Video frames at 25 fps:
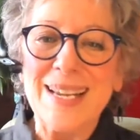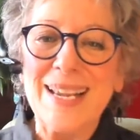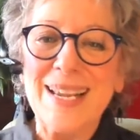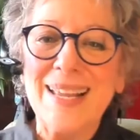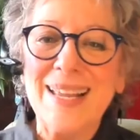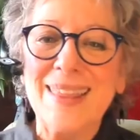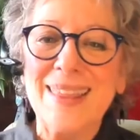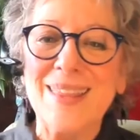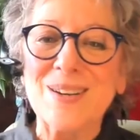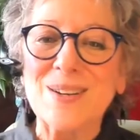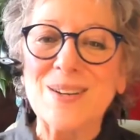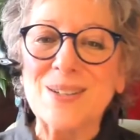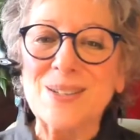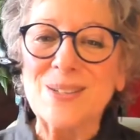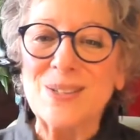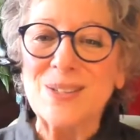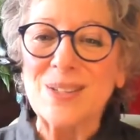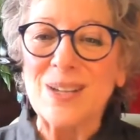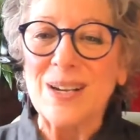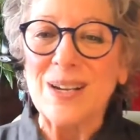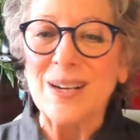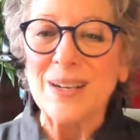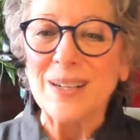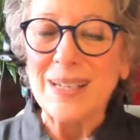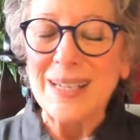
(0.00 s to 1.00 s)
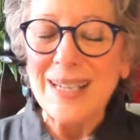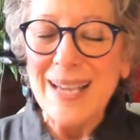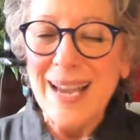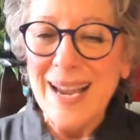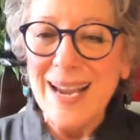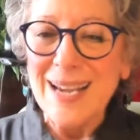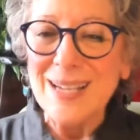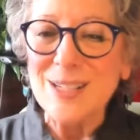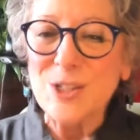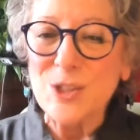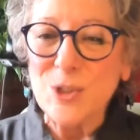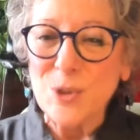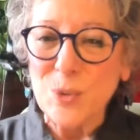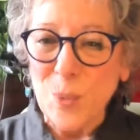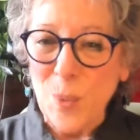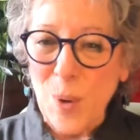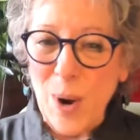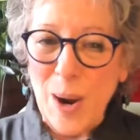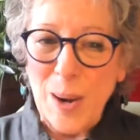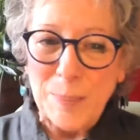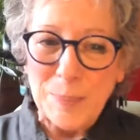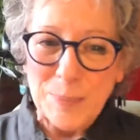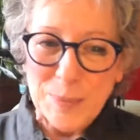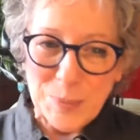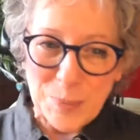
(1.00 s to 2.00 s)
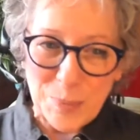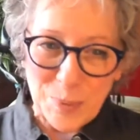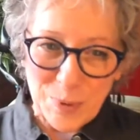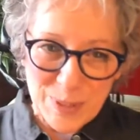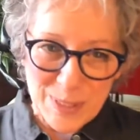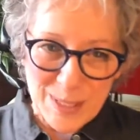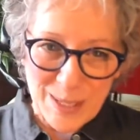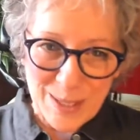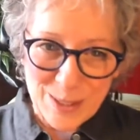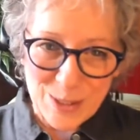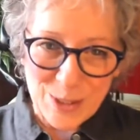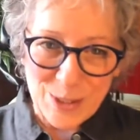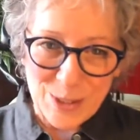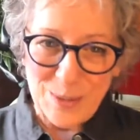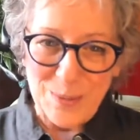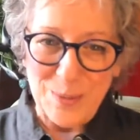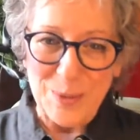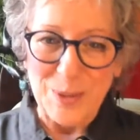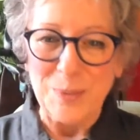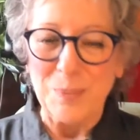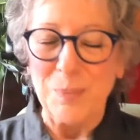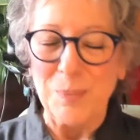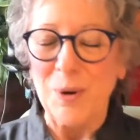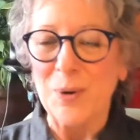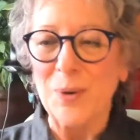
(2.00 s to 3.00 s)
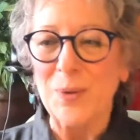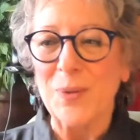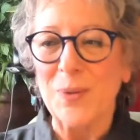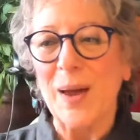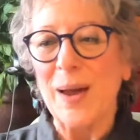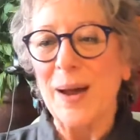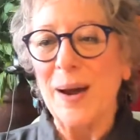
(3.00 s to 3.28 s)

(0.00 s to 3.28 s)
there's a cast swapped production with both